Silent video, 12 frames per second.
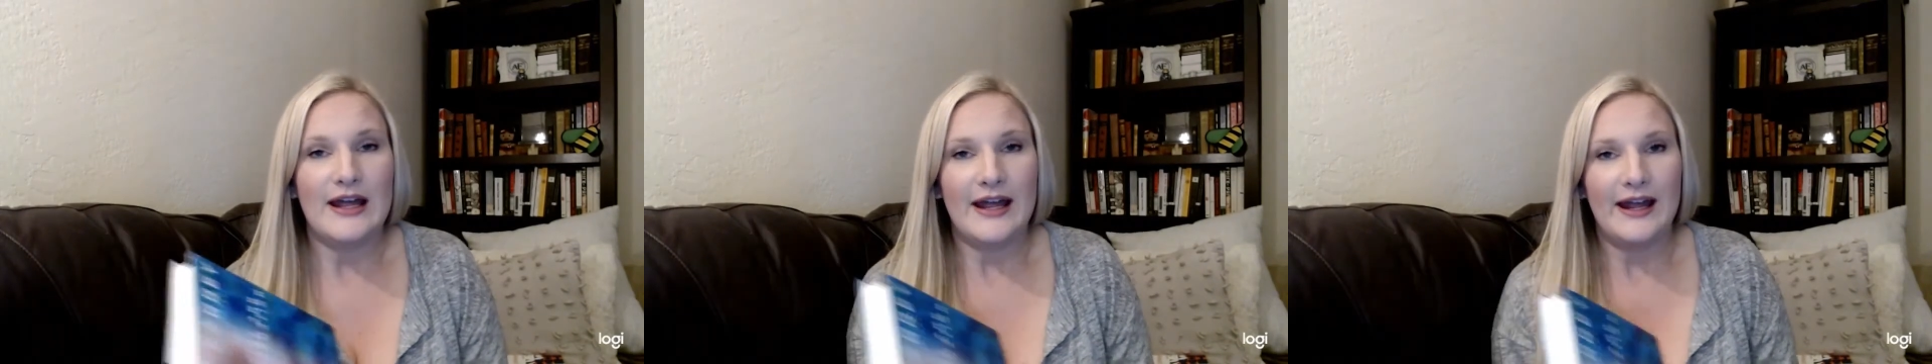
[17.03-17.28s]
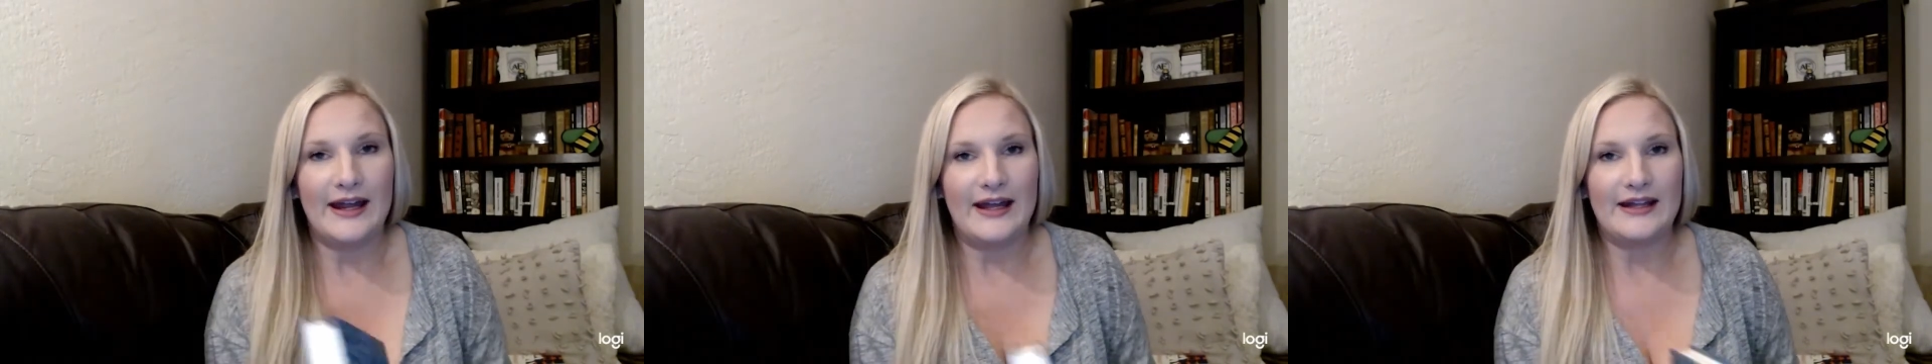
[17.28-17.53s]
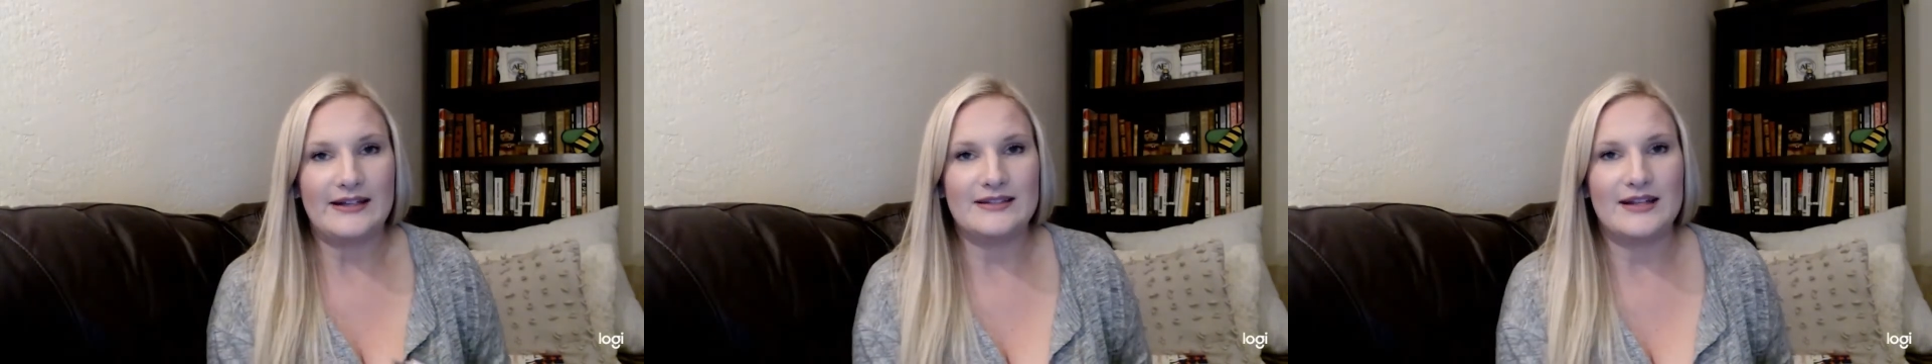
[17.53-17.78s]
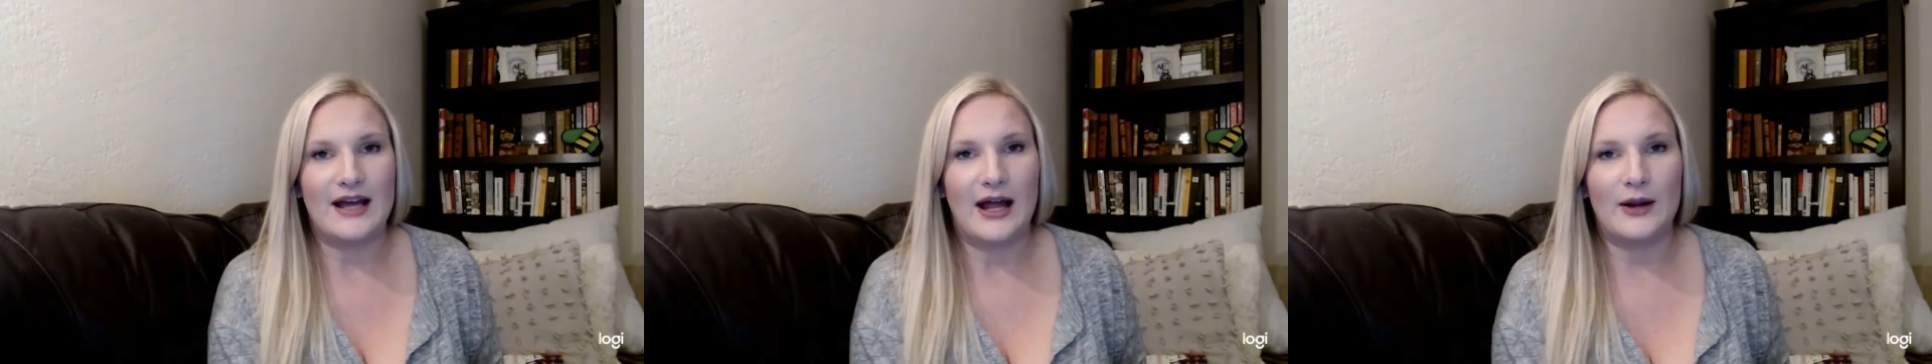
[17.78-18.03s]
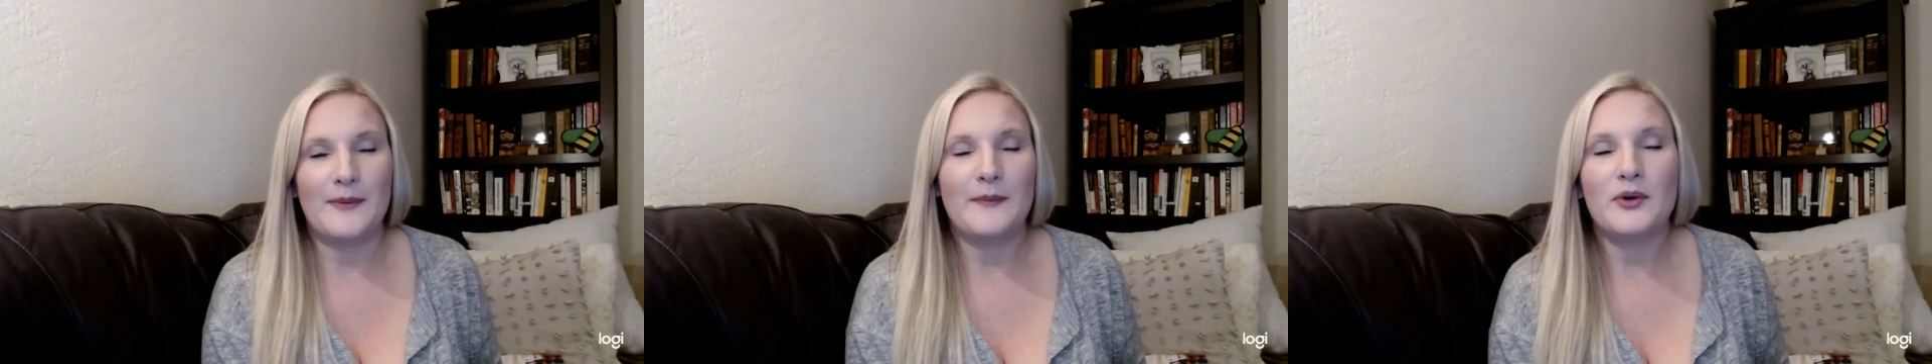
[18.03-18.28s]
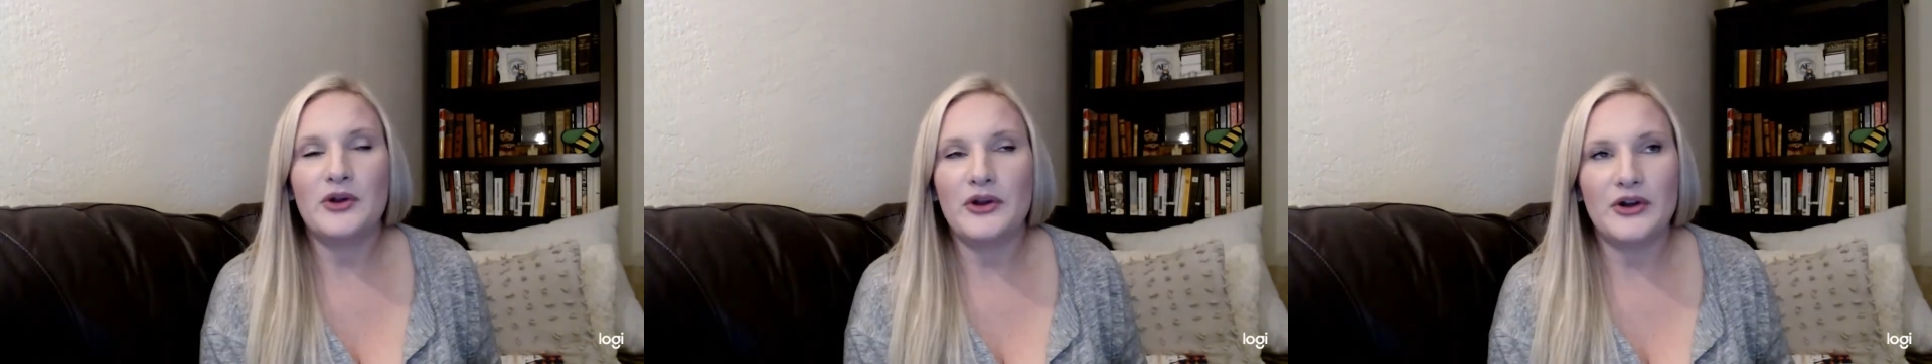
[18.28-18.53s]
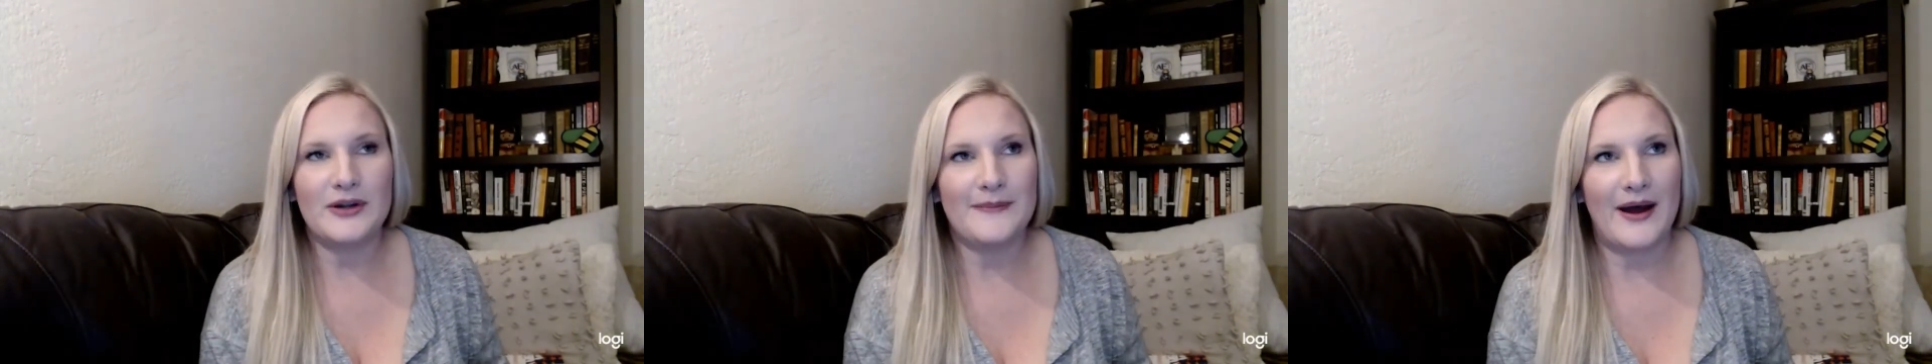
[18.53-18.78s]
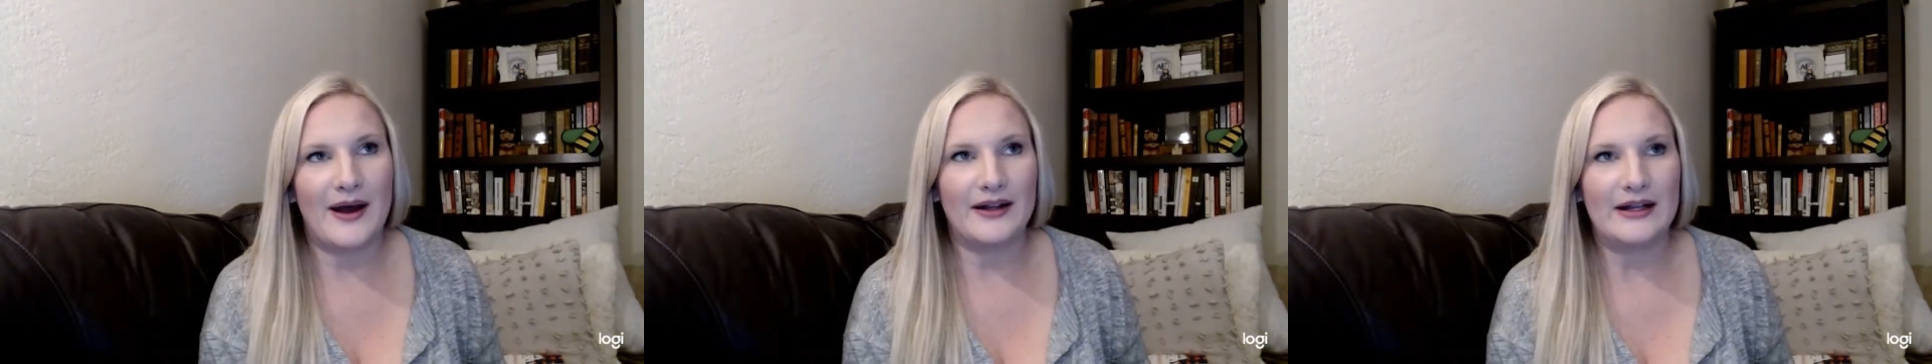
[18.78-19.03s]
and I remember hearing
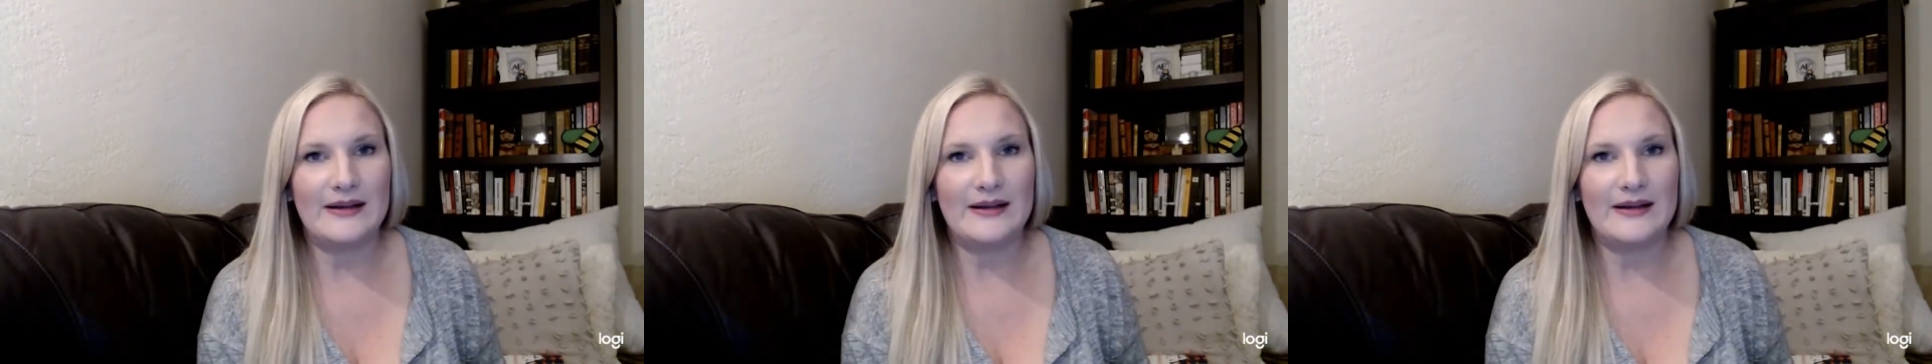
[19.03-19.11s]
about it